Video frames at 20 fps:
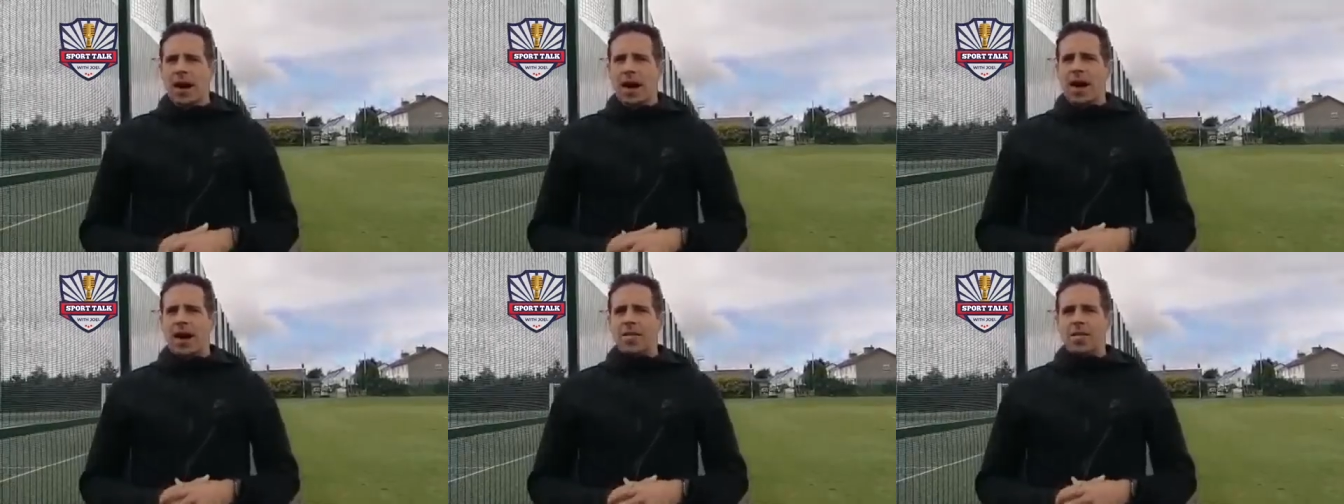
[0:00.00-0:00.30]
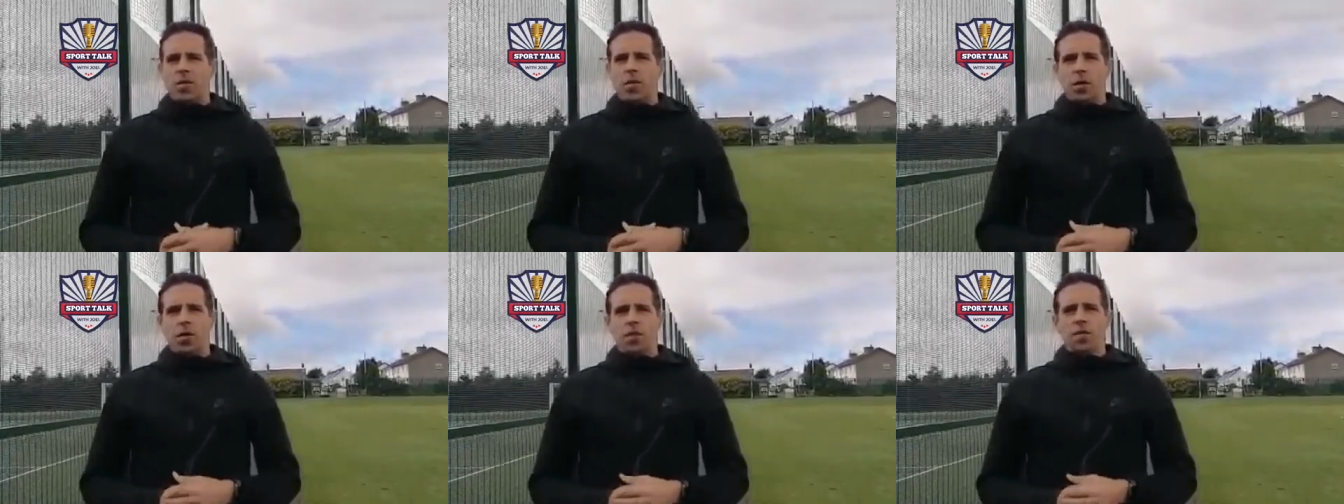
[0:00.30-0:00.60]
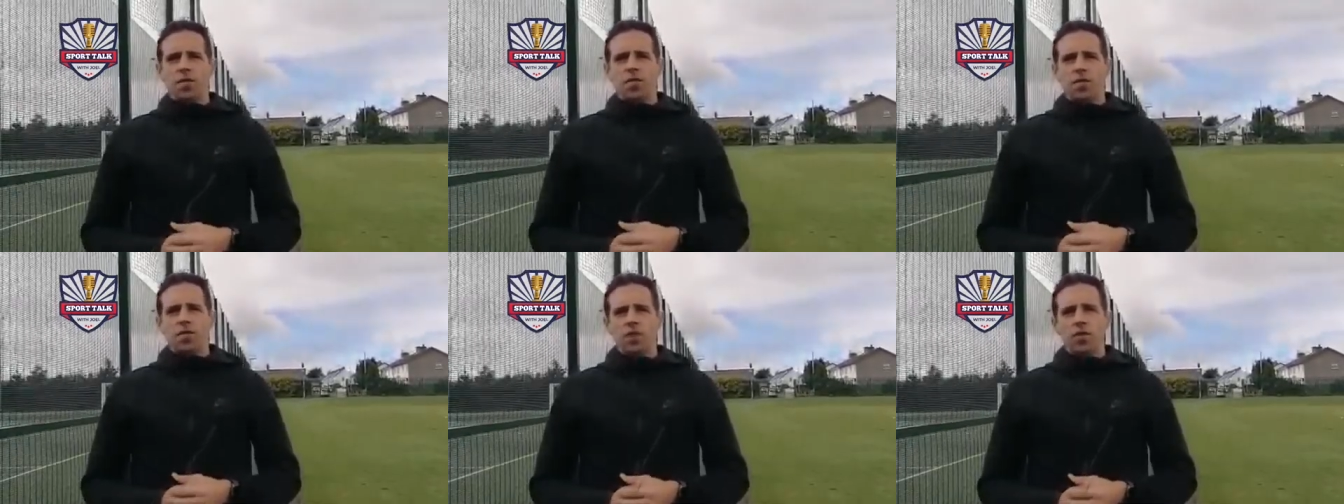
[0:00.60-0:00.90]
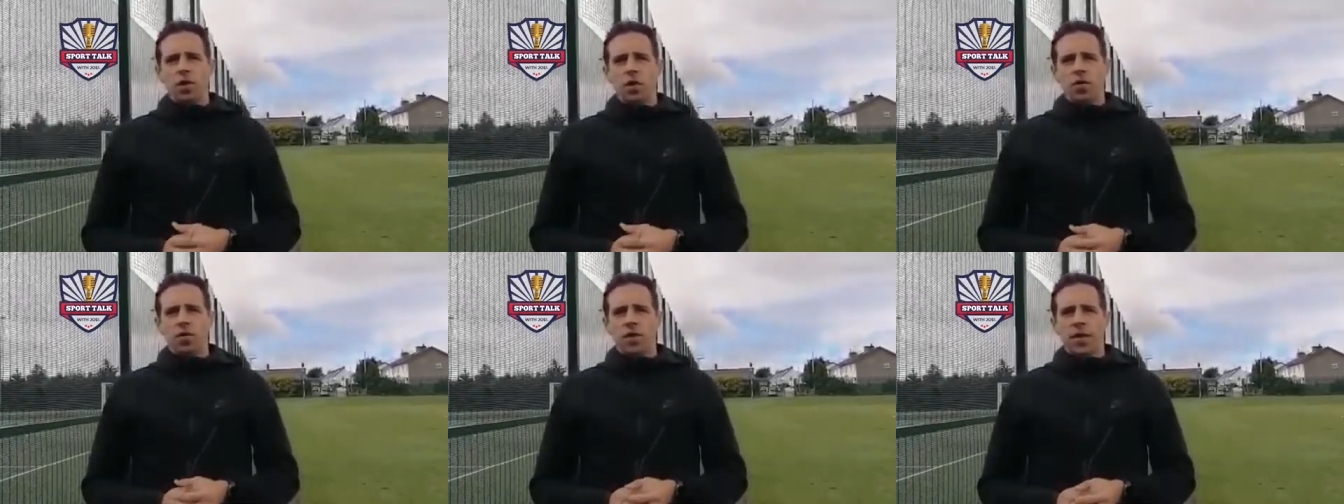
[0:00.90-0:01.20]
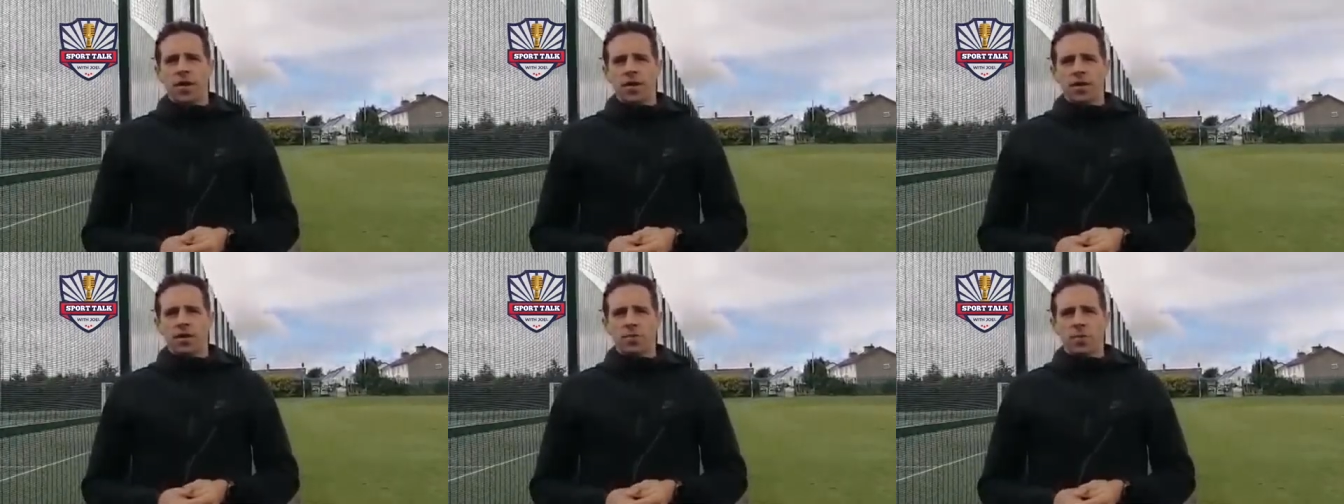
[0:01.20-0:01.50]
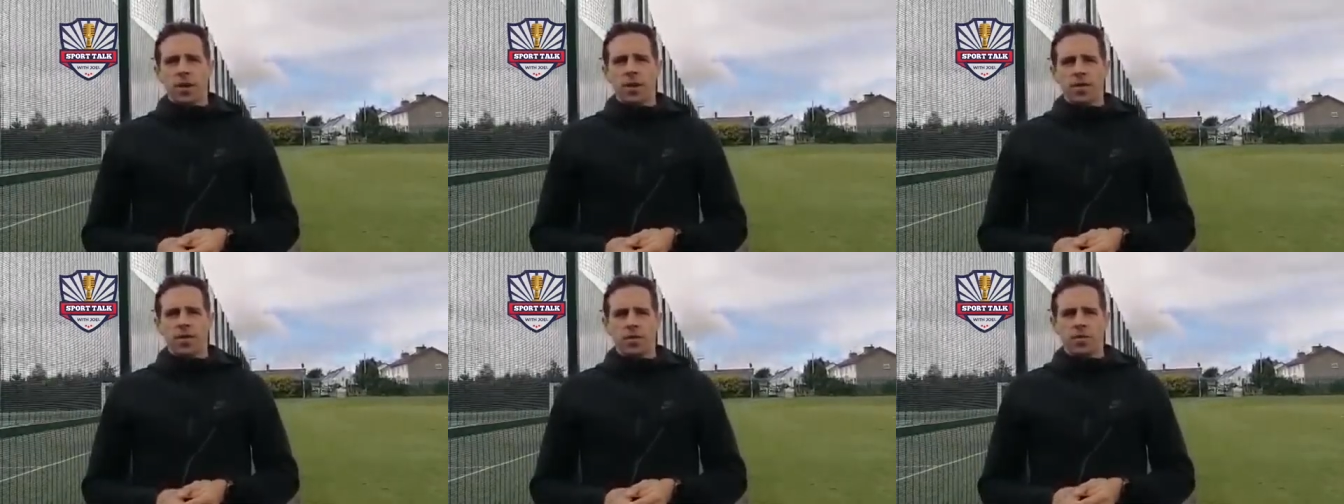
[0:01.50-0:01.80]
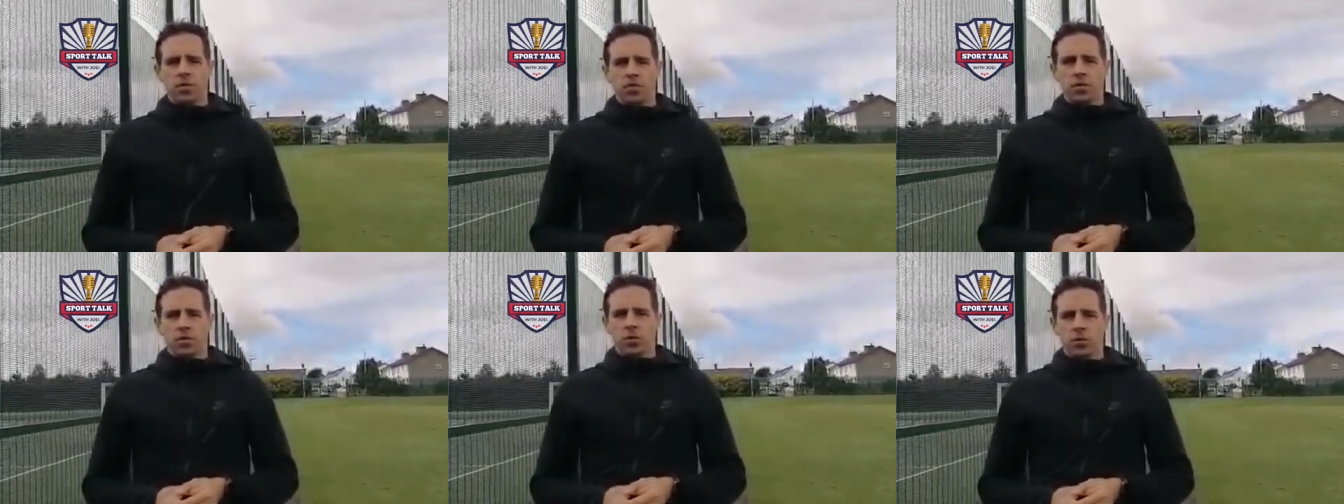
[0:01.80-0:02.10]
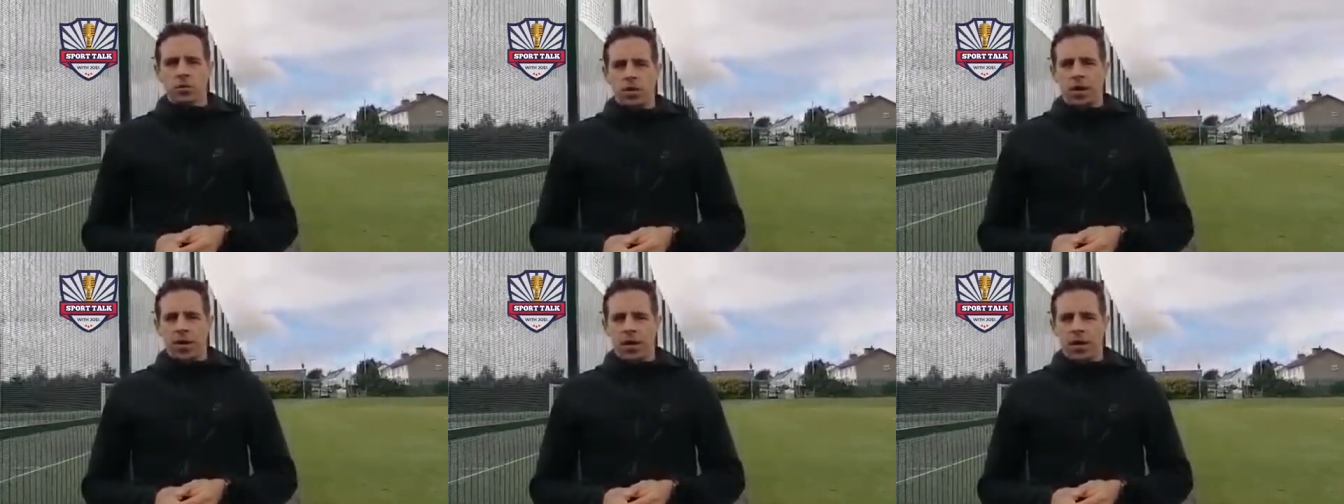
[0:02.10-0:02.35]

They're all very special, Joe.